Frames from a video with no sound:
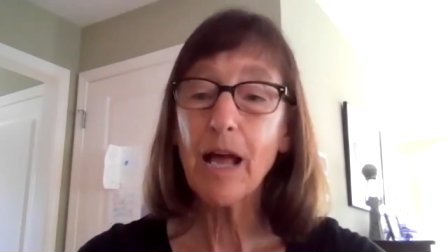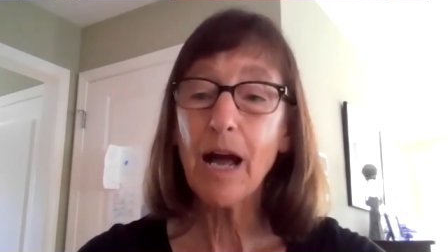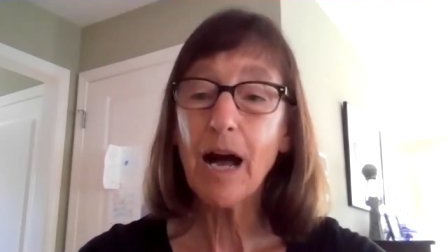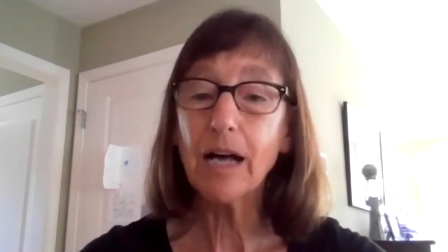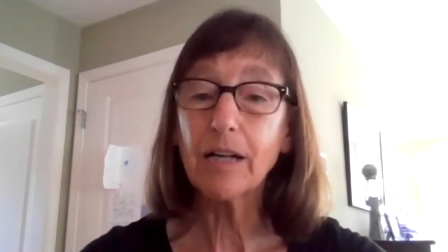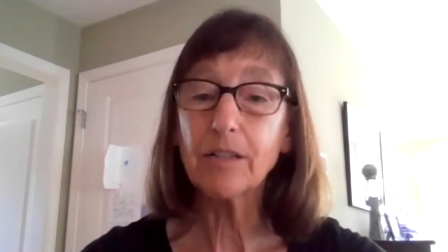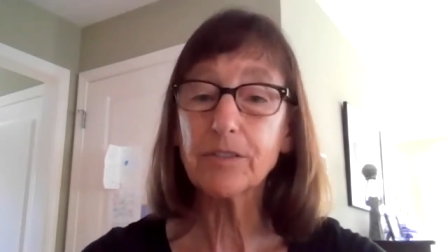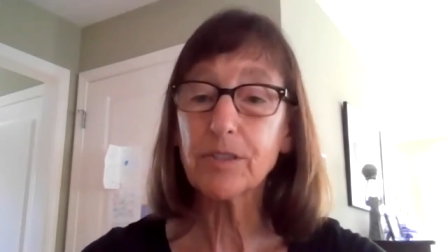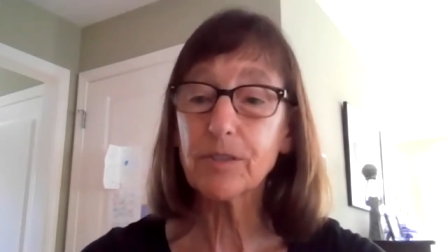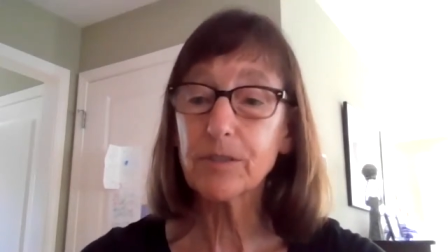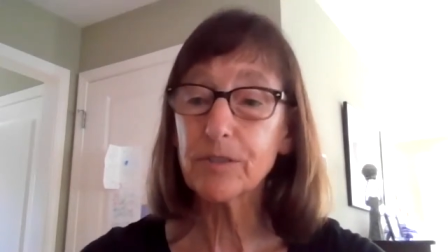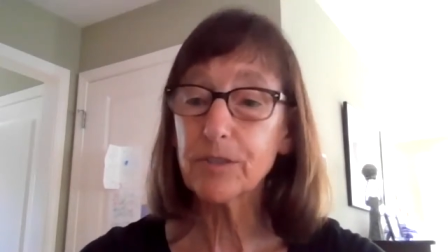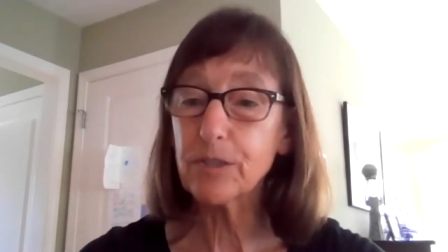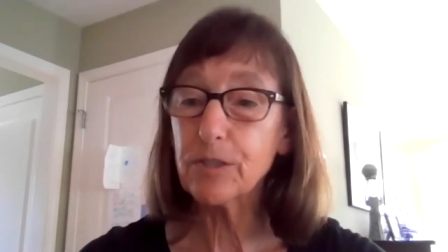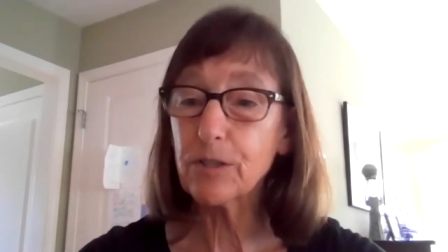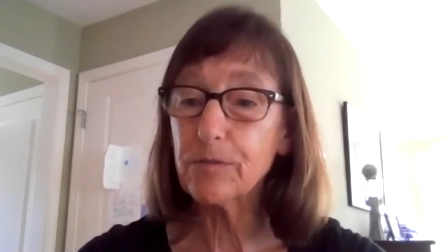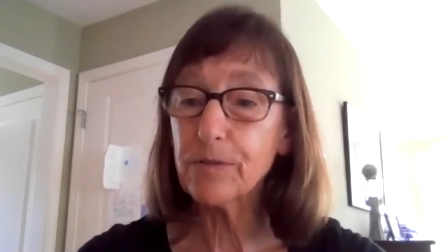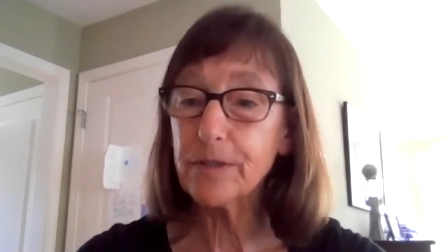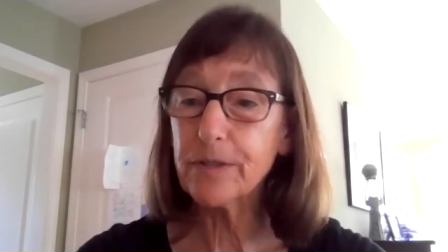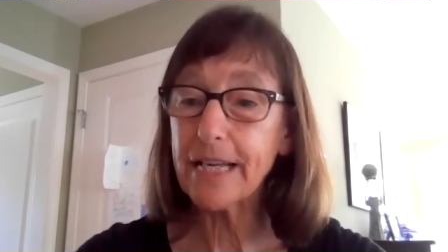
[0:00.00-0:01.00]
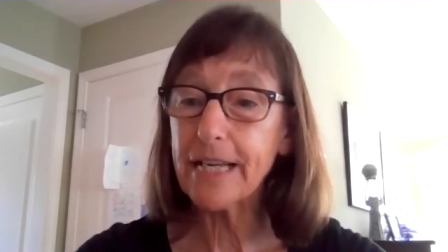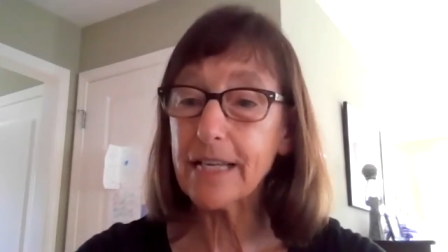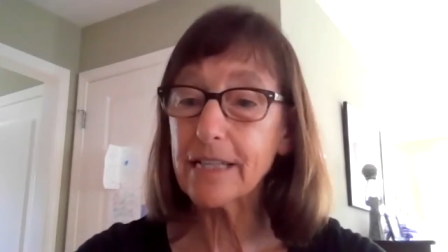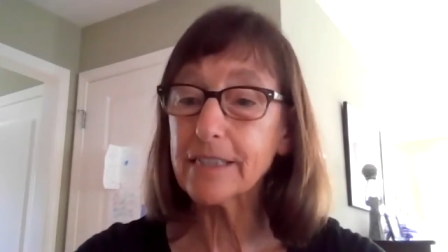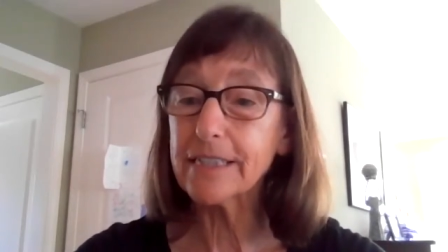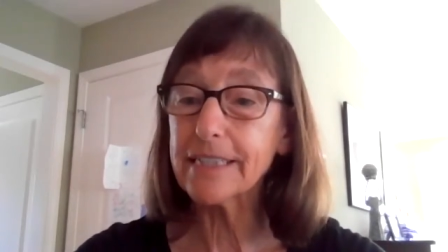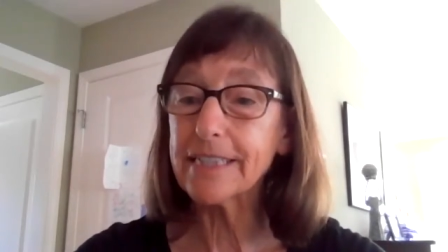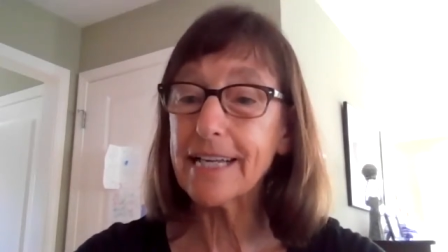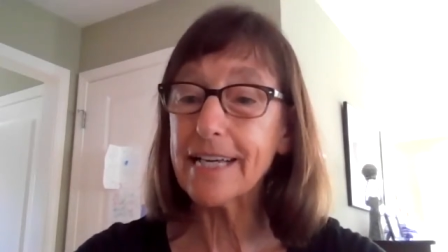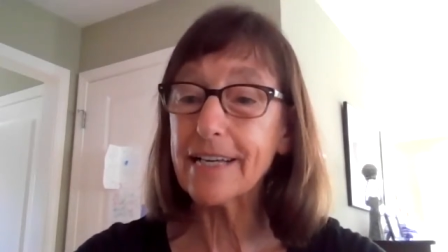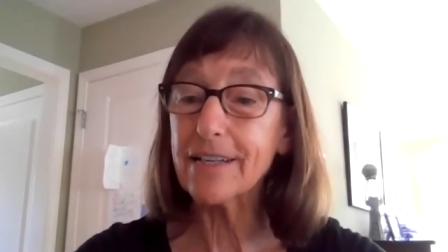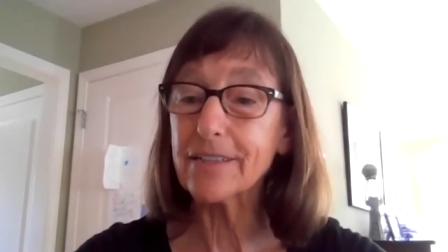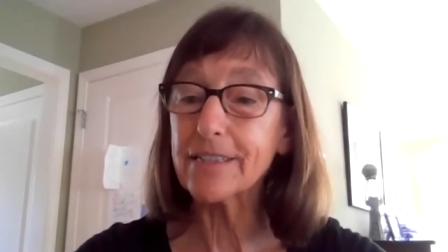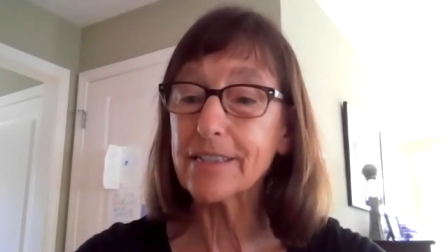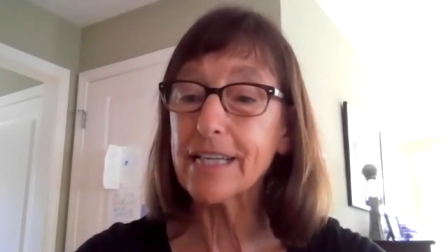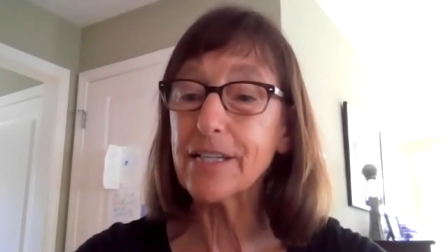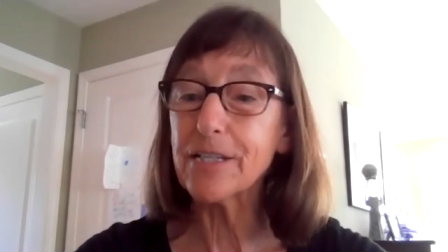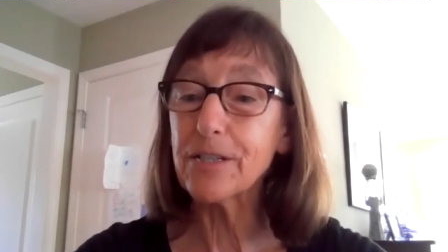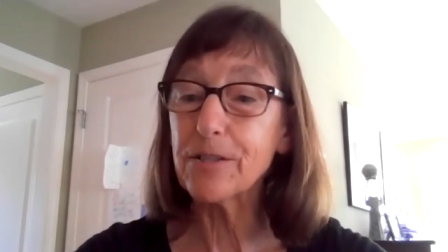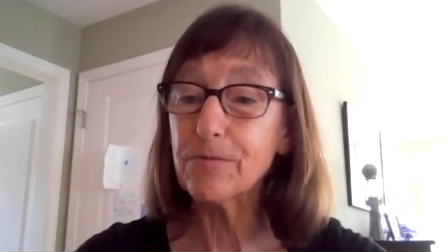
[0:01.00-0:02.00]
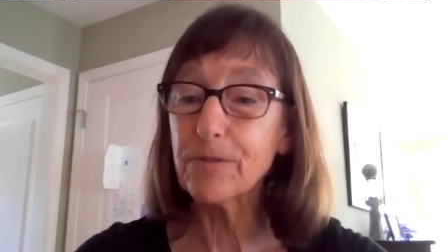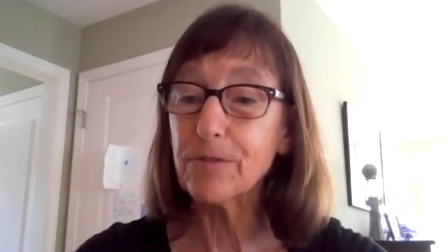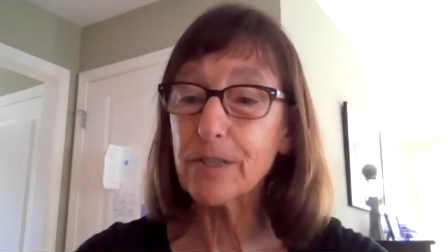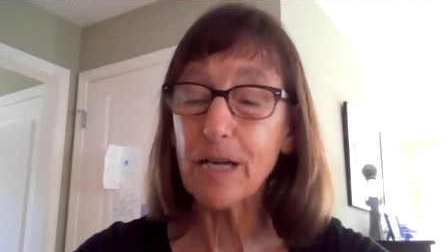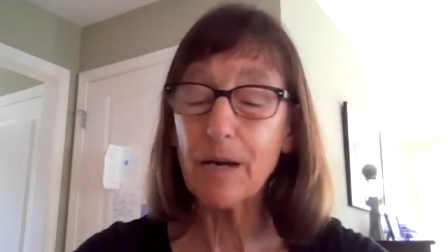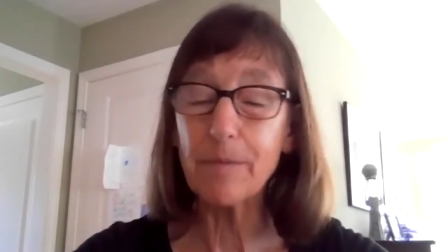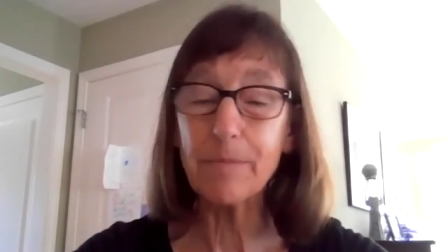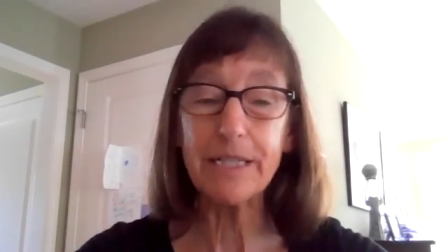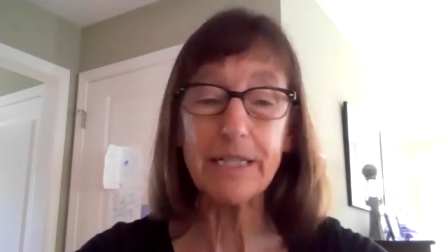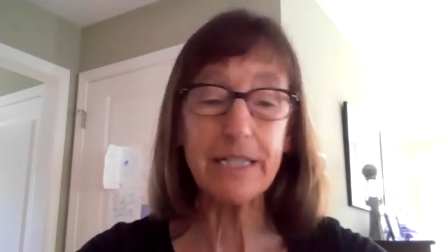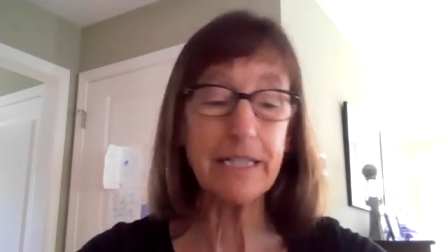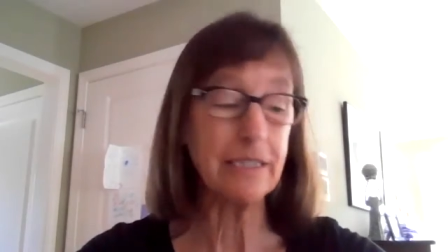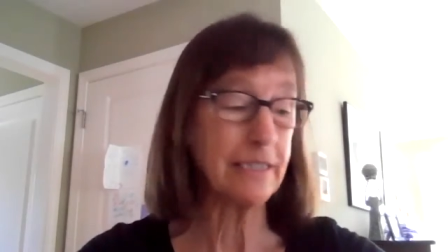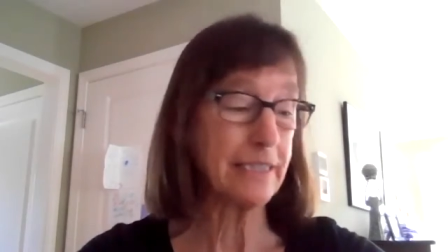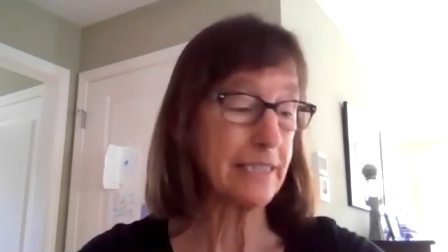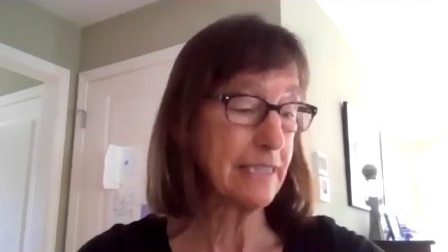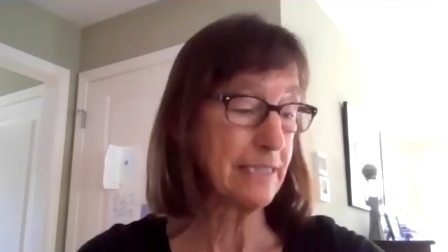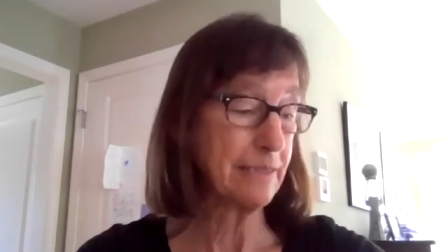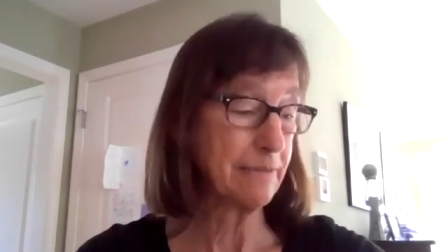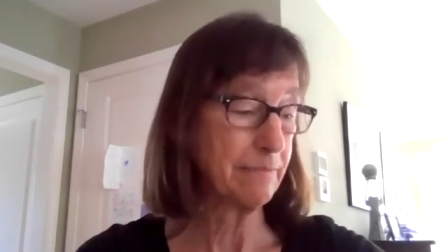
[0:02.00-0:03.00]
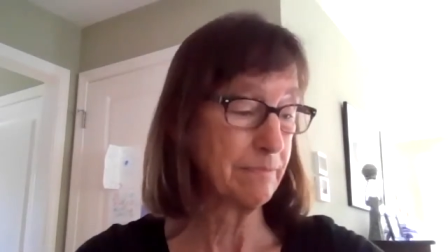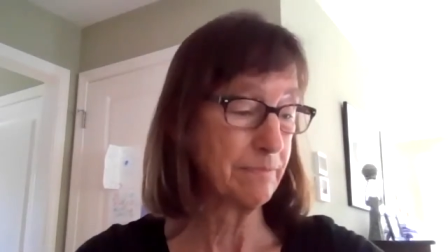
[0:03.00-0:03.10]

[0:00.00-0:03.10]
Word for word: I'll turn it over to Ellie now. Thank you for coming, Ellie.